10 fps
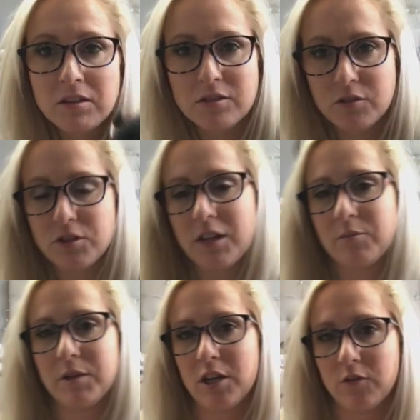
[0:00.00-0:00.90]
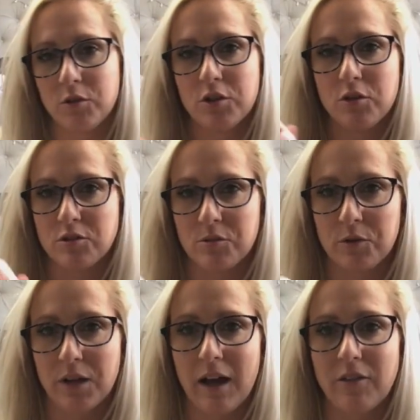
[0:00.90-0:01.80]
So you just have to be careful when you go to
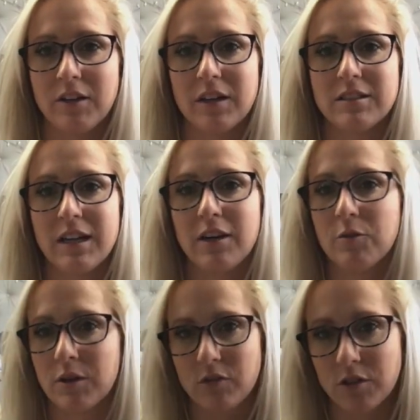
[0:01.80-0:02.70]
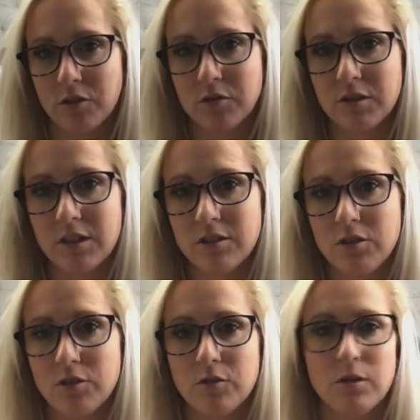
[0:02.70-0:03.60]
squirt it out the next day or whenever you're using it
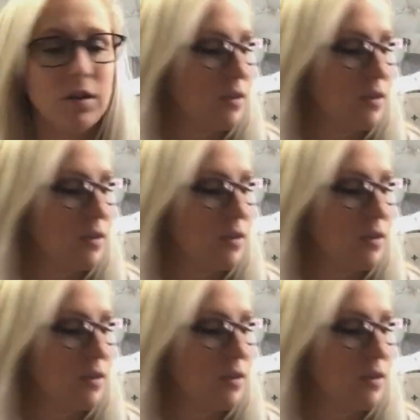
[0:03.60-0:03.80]
to...